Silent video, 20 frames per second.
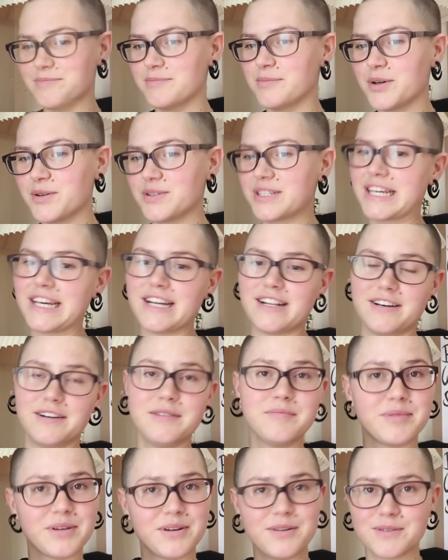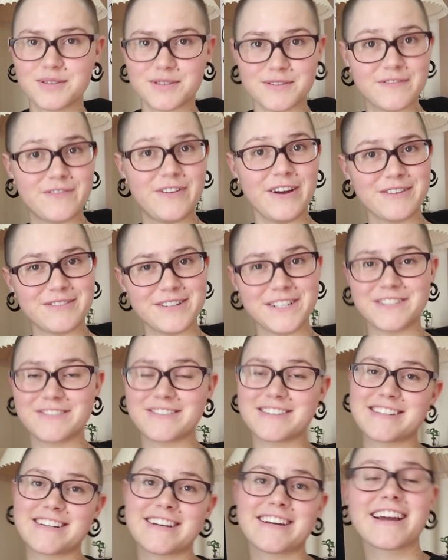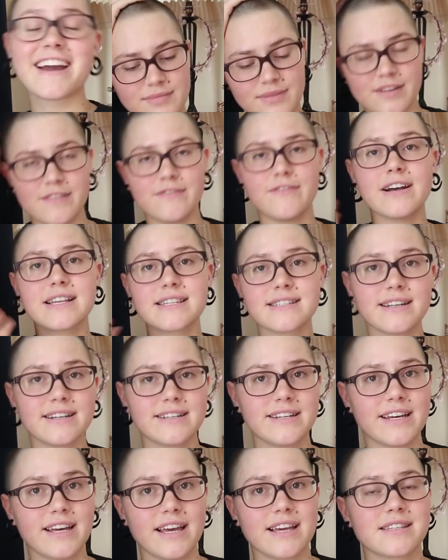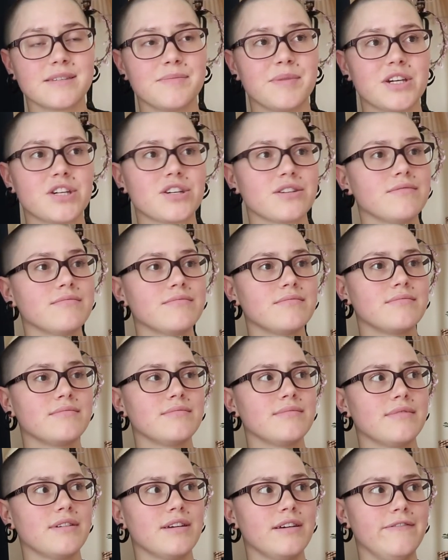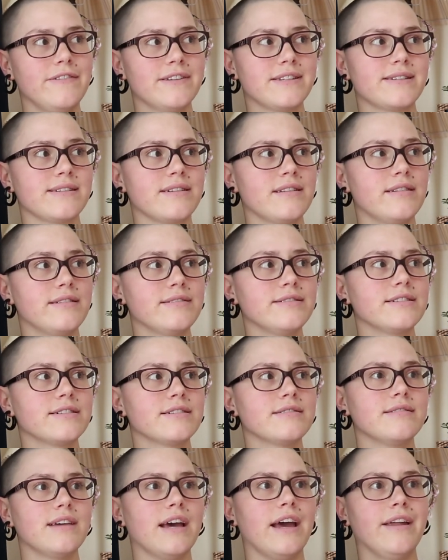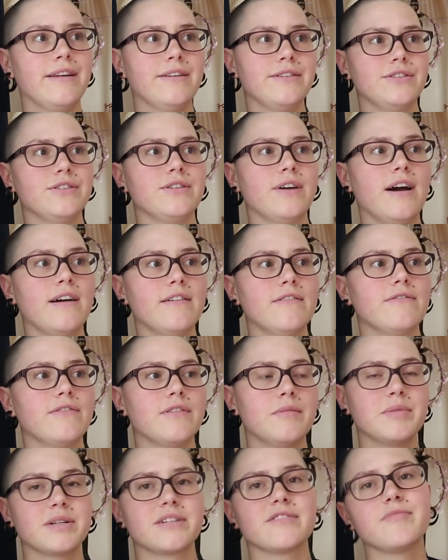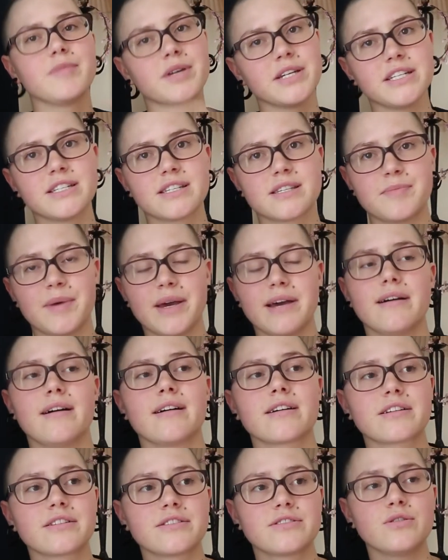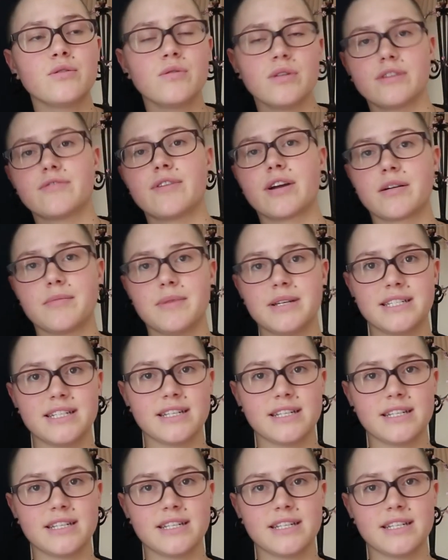mood killer, but also very interesting. Fascinating exhibition. If it's still London and you have a bit of money to spare, totally recommend